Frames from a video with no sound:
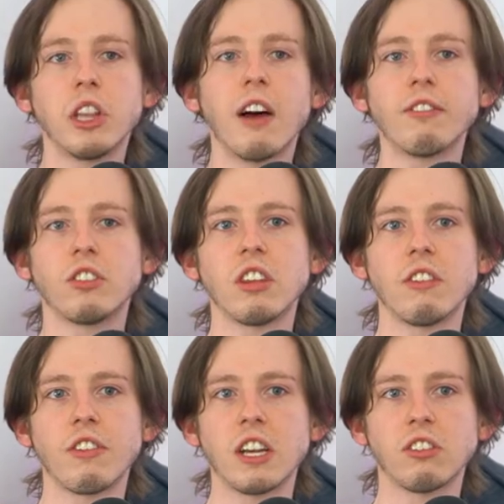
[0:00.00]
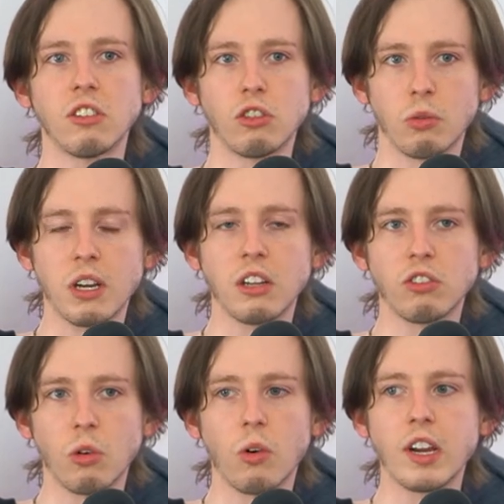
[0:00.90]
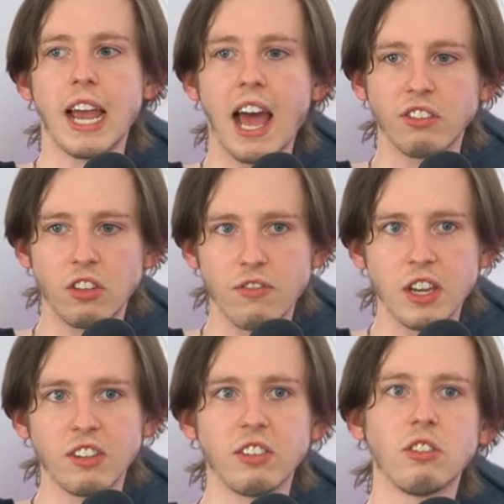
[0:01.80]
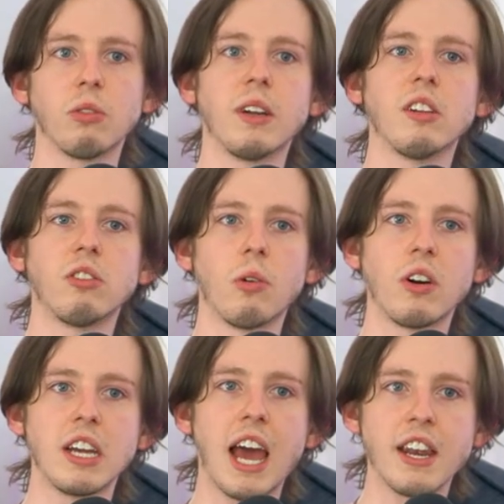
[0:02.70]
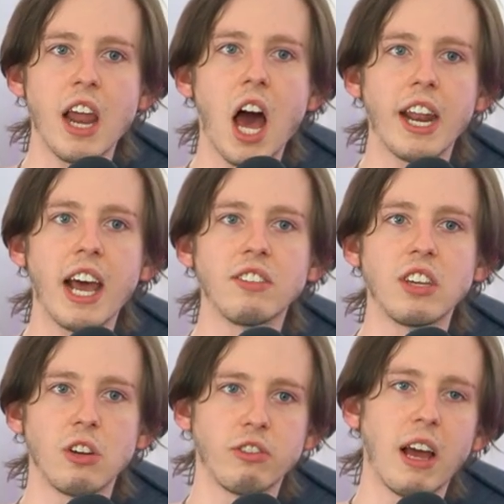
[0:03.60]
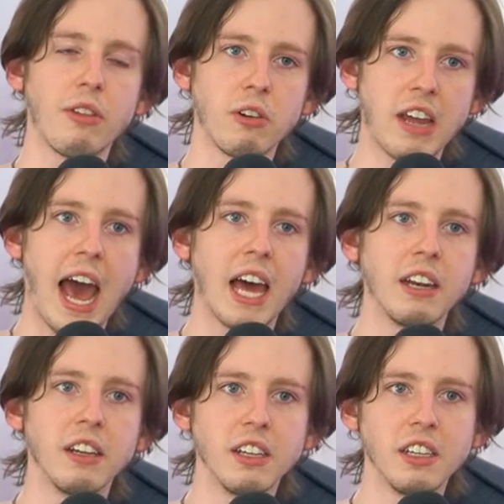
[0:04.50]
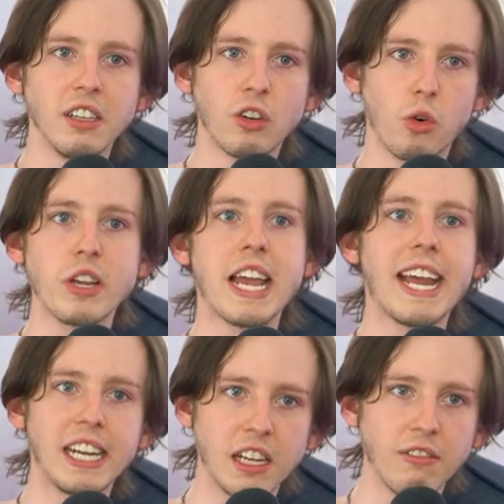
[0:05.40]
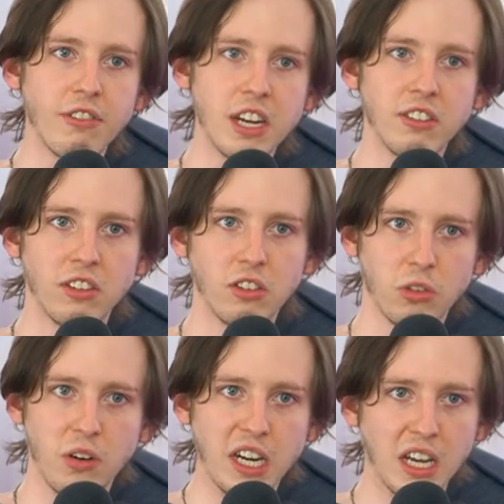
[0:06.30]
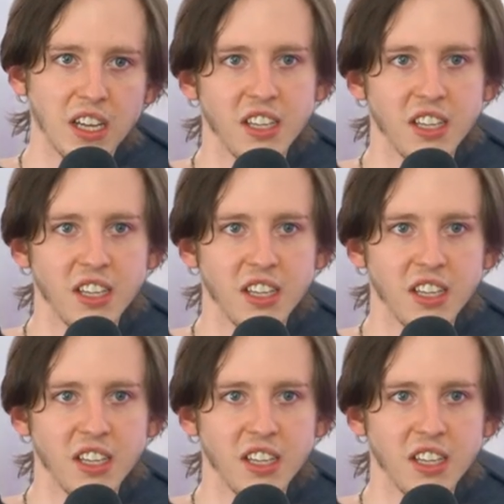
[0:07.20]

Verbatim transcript: love to see the Venus and Serena story as the Venus and Serena story, and not as here's how their dad created Venus and Serena.